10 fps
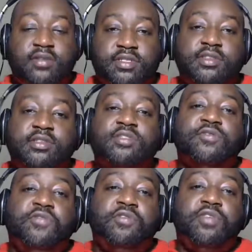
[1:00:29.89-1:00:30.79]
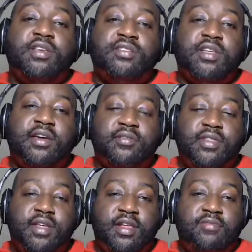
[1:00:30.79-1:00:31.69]
a few things that
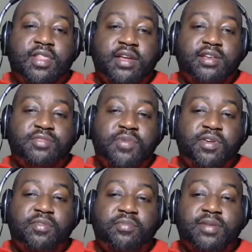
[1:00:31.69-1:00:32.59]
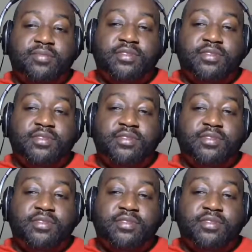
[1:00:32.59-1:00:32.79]
I would like to speak on, but I'm